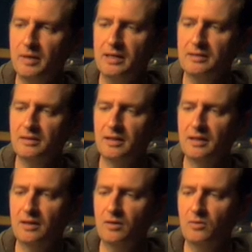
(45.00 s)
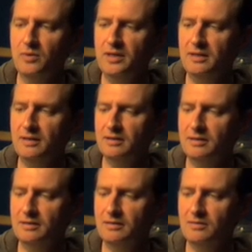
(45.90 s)
band, it
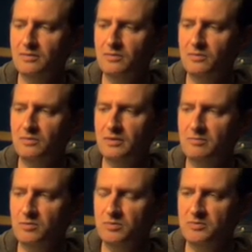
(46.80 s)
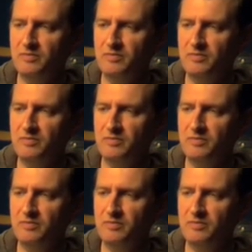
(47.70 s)
was